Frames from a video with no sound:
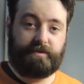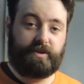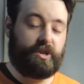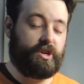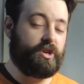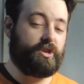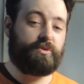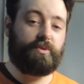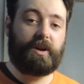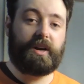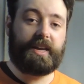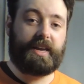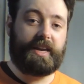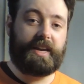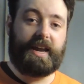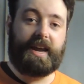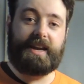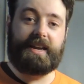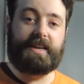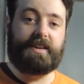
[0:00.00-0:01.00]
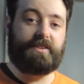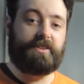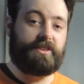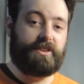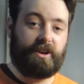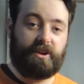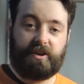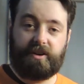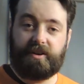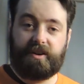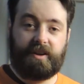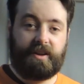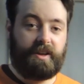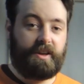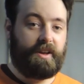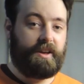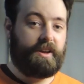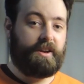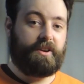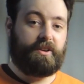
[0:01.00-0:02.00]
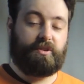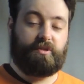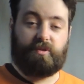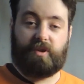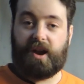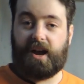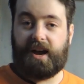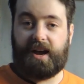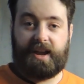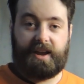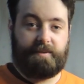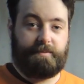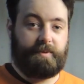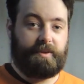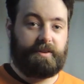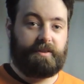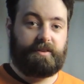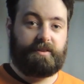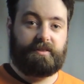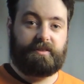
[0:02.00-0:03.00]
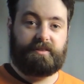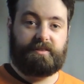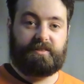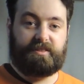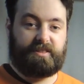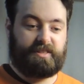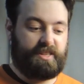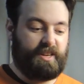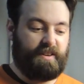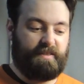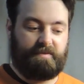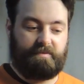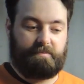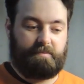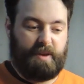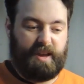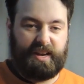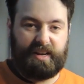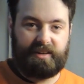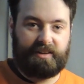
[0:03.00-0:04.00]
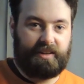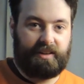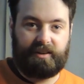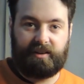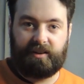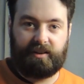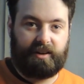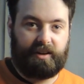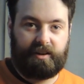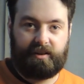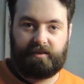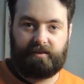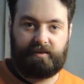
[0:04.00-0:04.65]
You just want to get any dirt, grime, stuff baked into